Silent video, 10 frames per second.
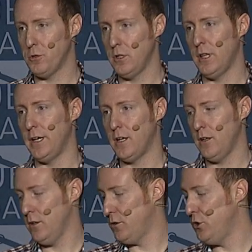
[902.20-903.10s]
the
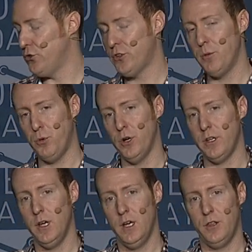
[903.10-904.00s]
users can
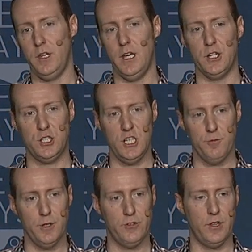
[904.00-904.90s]
put the
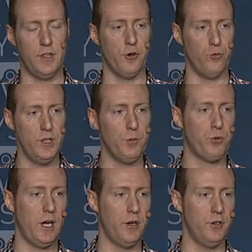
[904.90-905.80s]
achievements that they're really
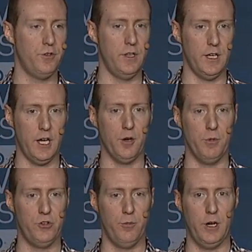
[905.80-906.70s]
proud of and they care
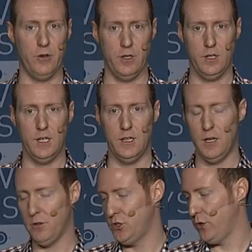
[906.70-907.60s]
most about in
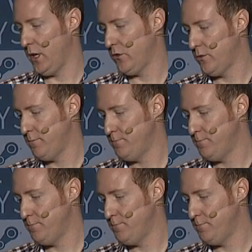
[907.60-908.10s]
that showcase.